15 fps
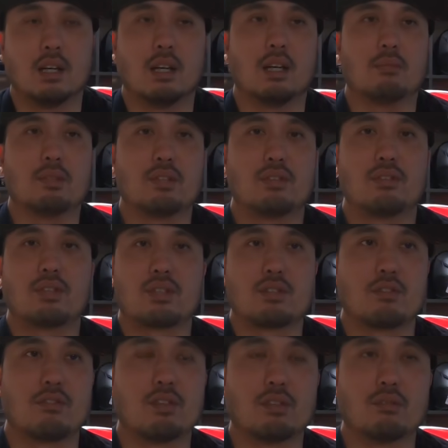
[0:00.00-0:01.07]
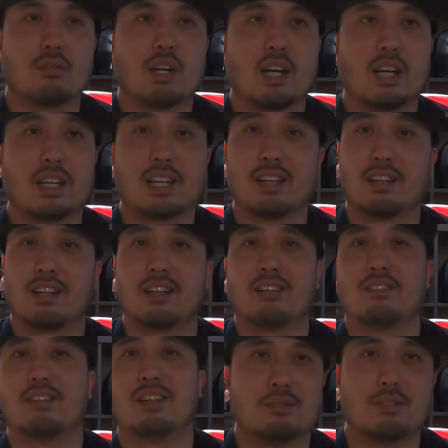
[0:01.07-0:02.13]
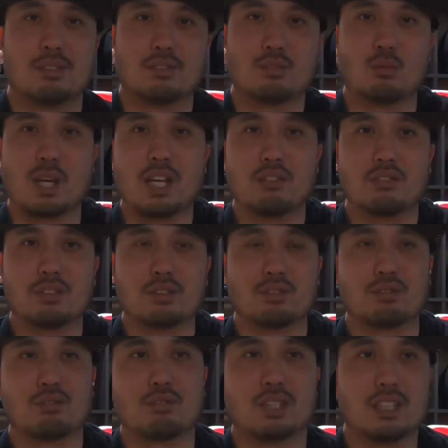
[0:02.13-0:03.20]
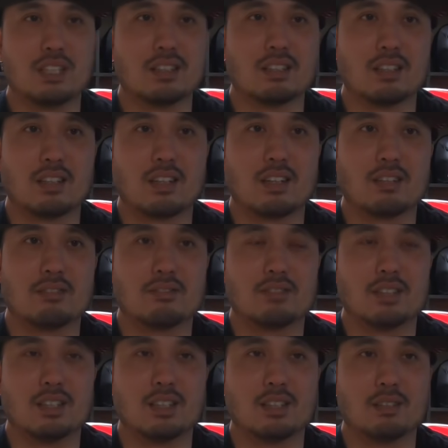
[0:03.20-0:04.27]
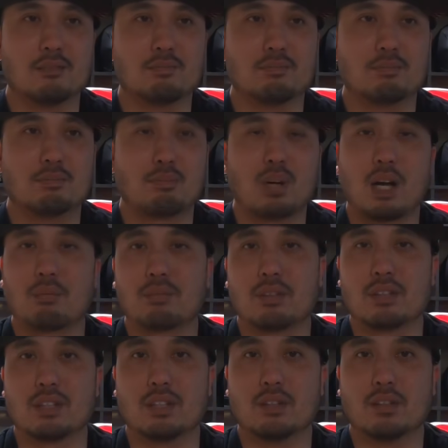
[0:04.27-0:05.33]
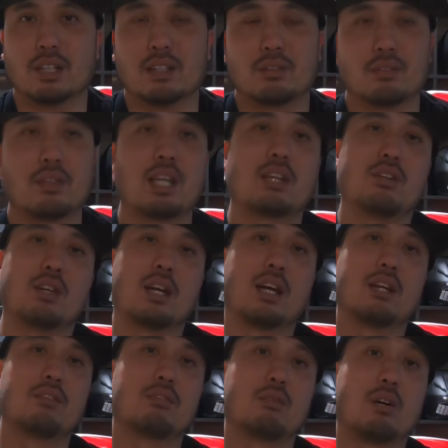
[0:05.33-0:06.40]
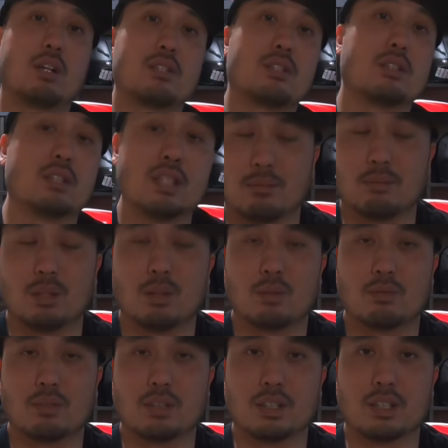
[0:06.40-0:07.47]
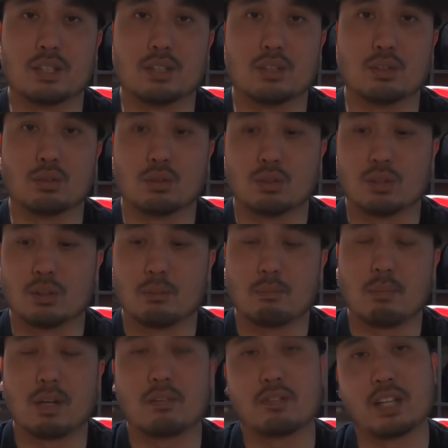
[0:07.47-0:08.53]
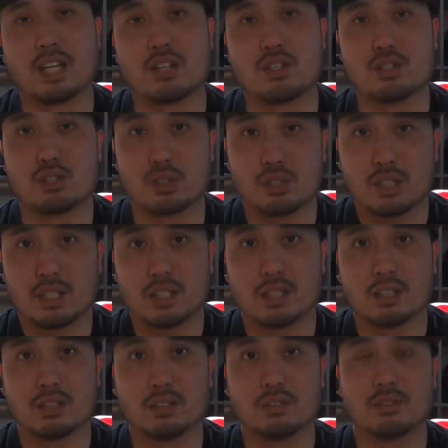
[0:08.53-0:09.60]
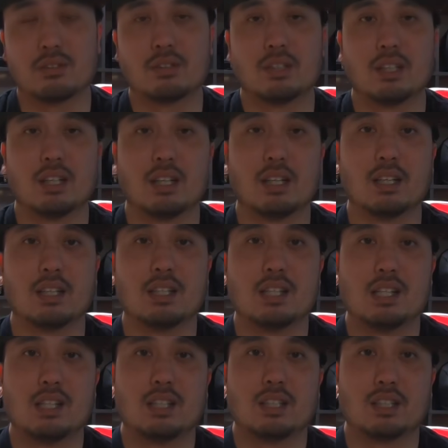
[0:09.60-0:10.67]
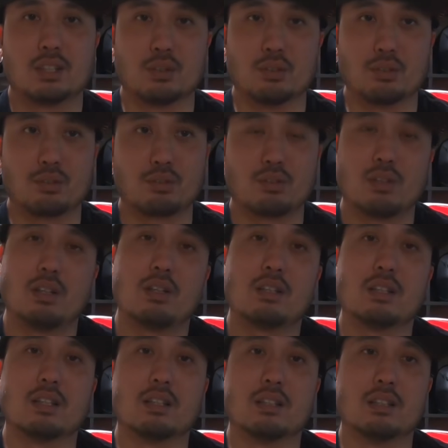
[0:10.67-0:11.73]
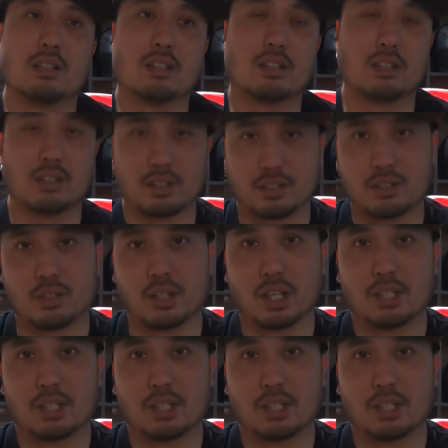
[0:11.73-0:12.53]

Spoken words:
It's such a fun ride. I get a lot of waves in the street and a lot of props on the internet. So thank you guys for watching. Hopefully your modification journey is going strong, and good luck to you.